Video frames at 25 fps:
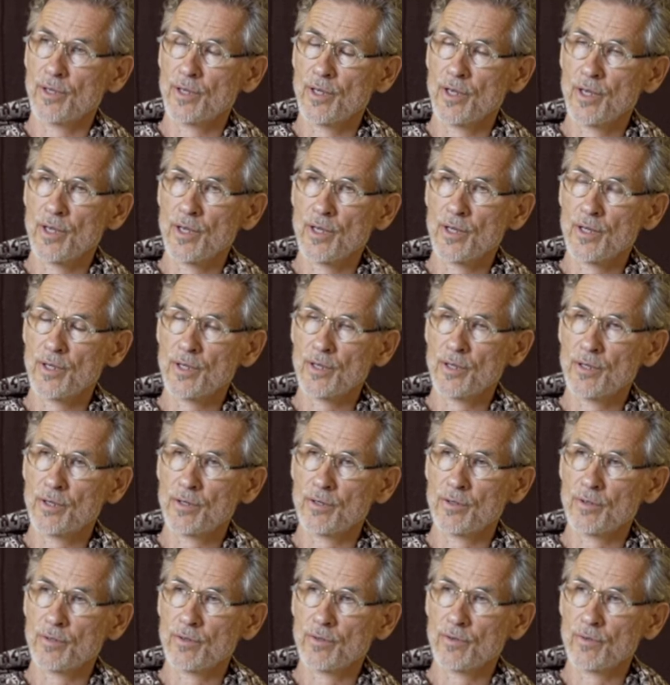and
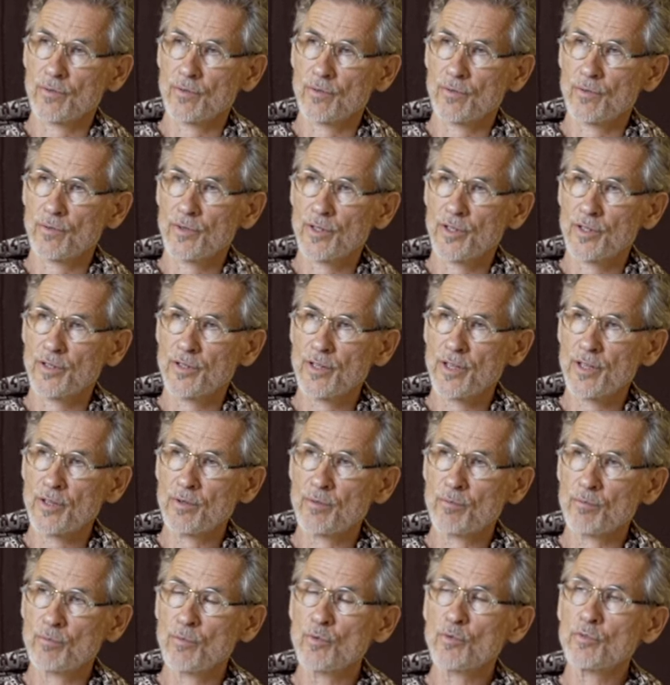we
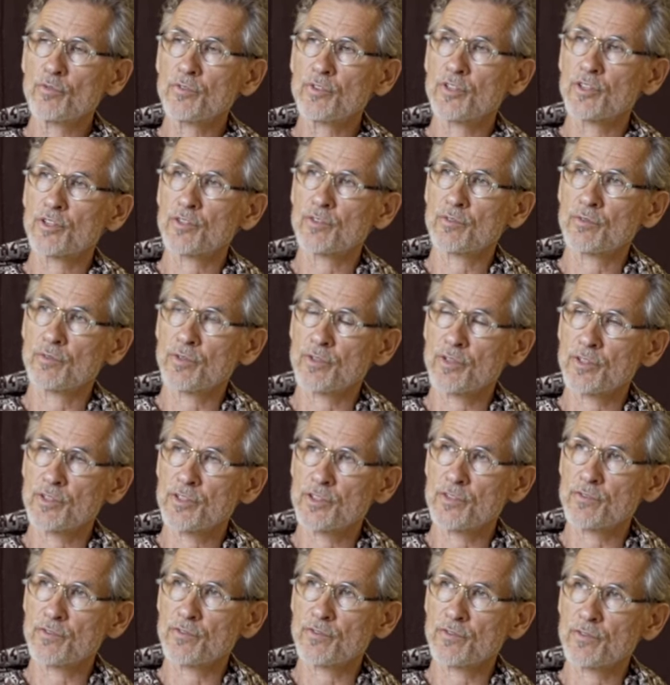then moved it with
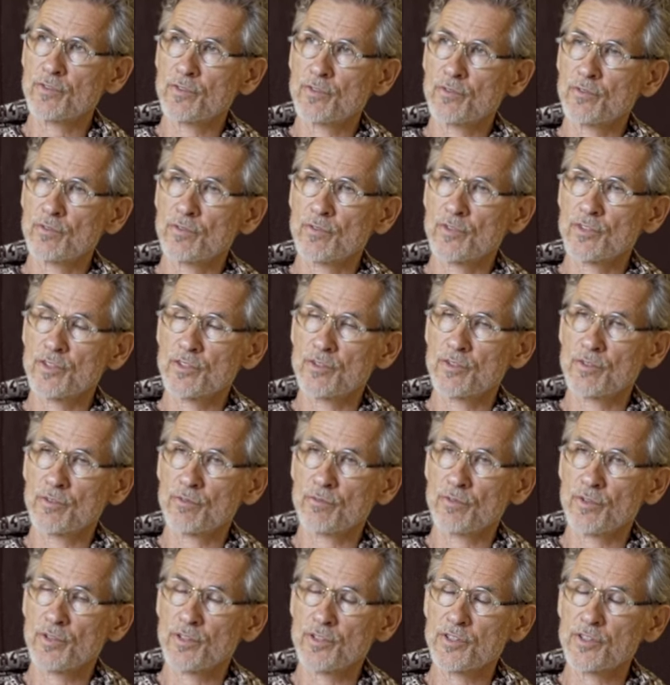
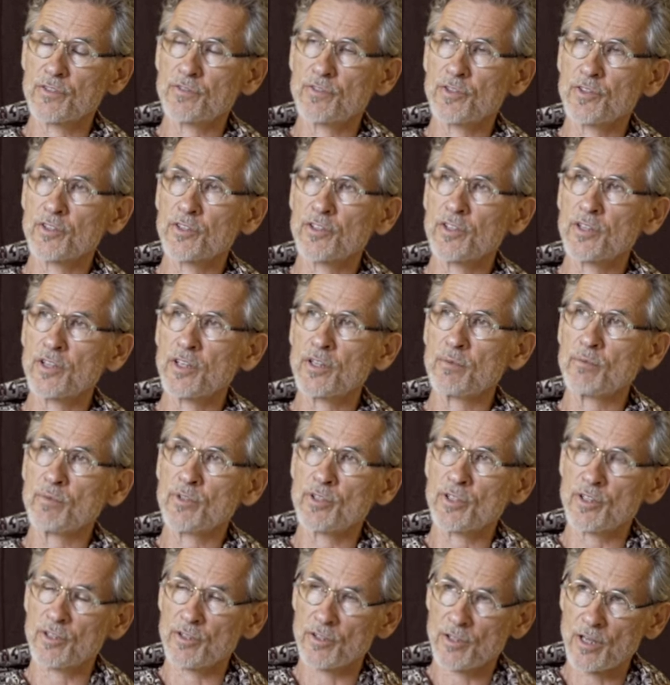a different name,
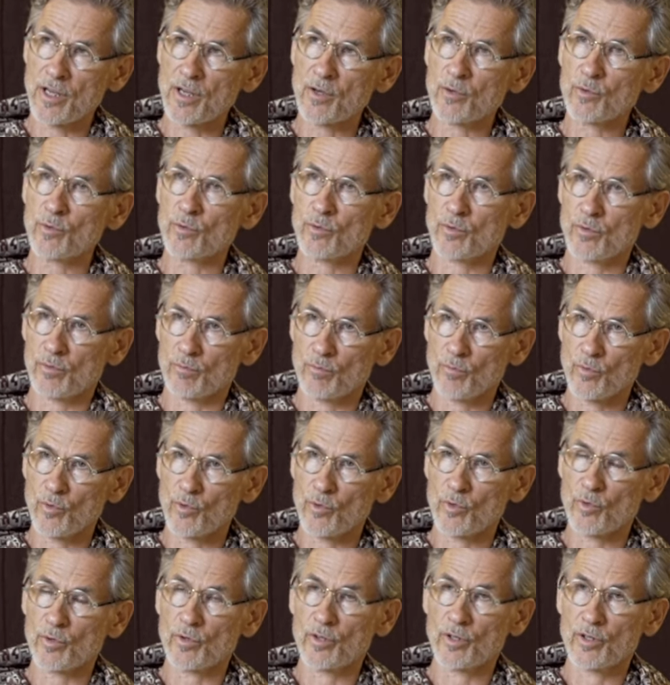then now
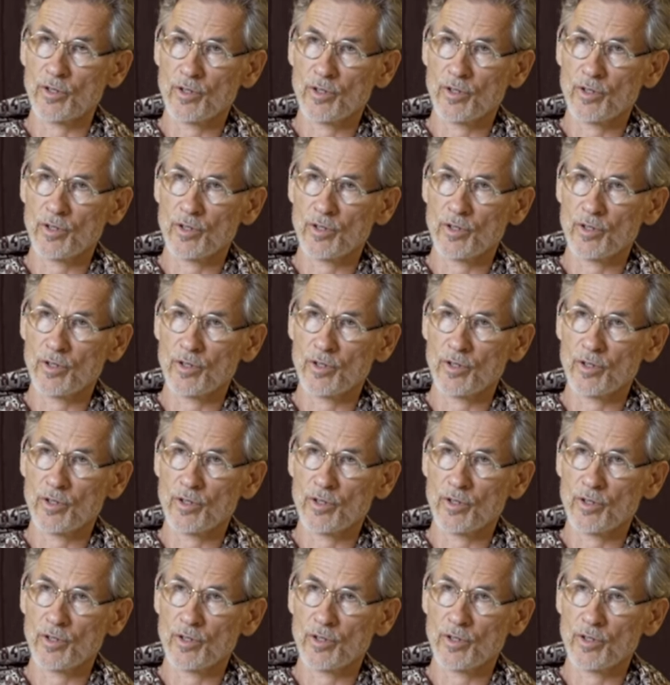more